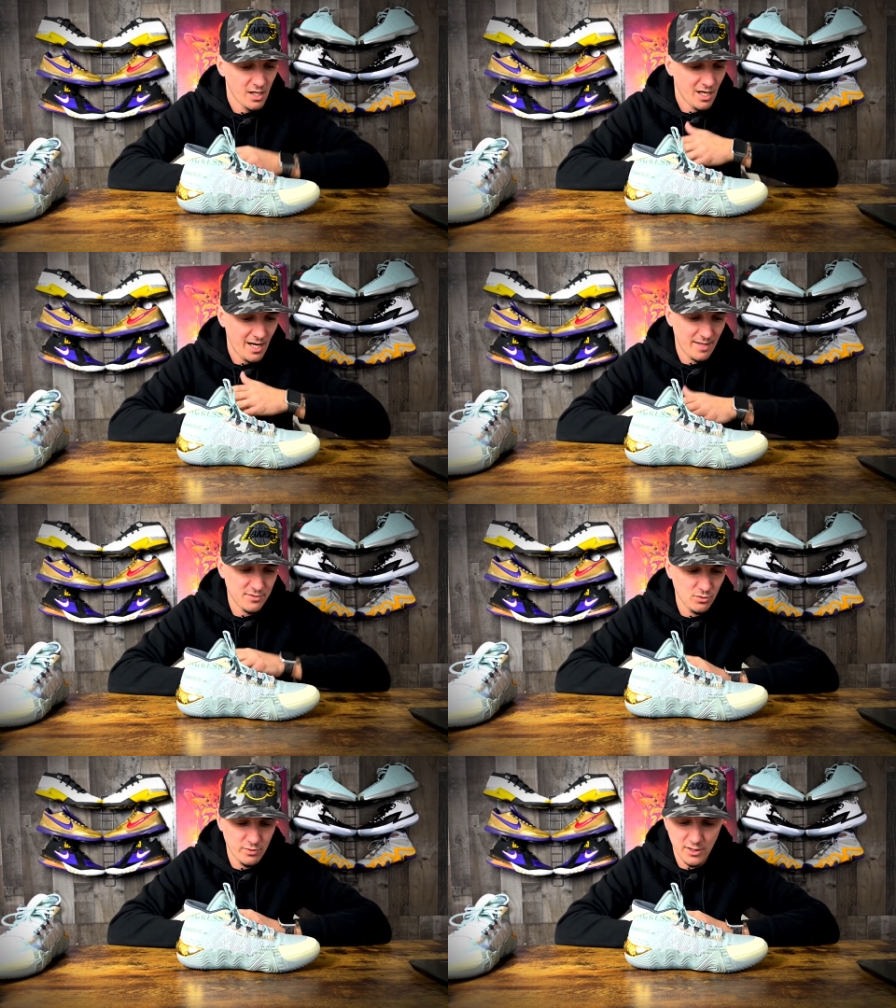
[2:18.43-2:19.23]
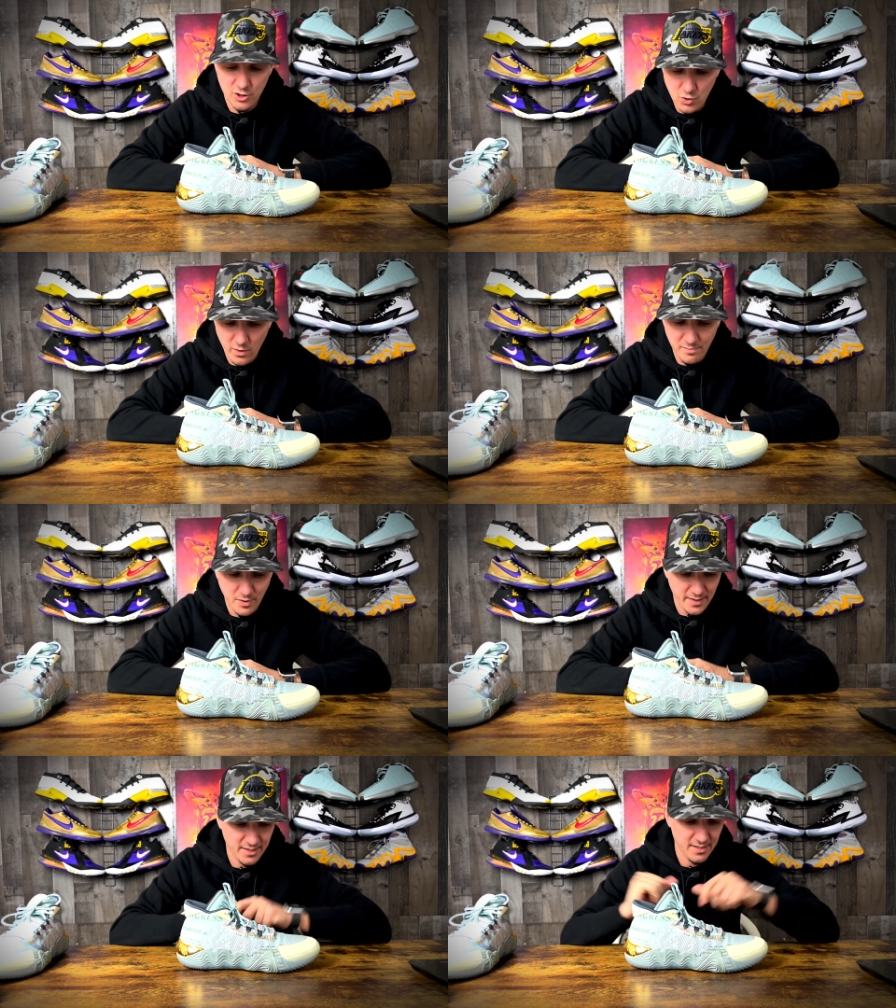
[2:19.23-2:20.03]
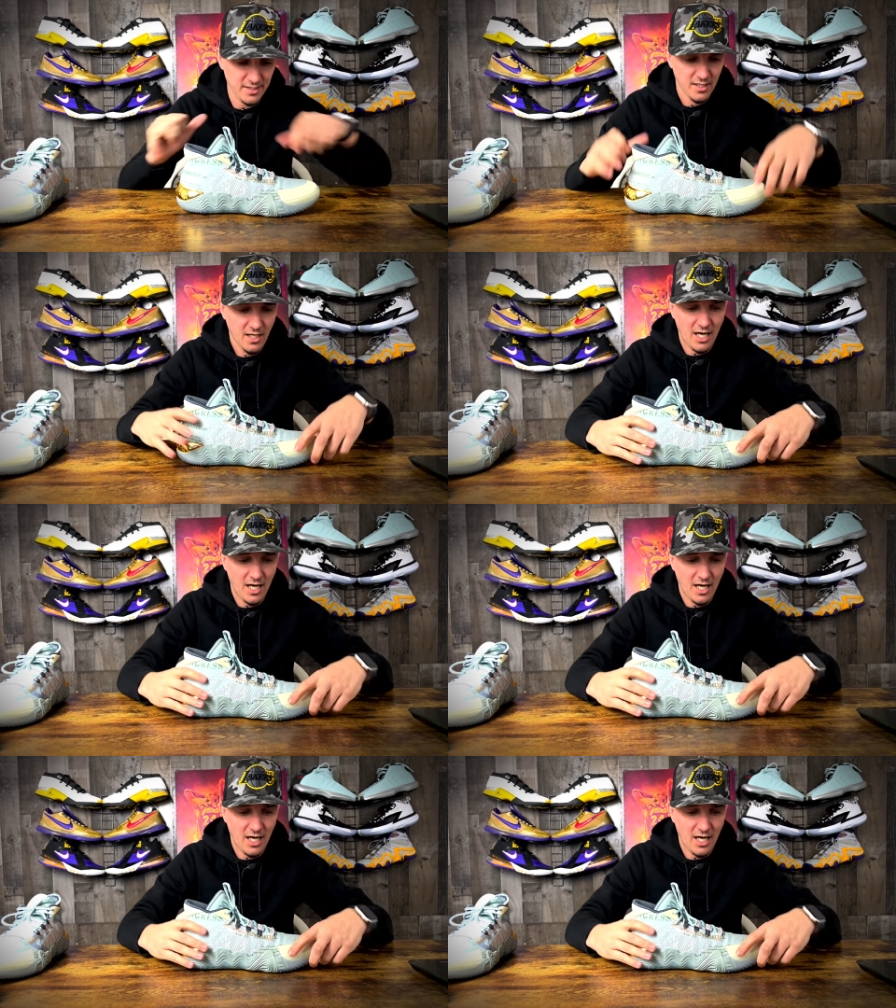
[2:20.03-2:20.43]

I absolutely enjoyed playing in it.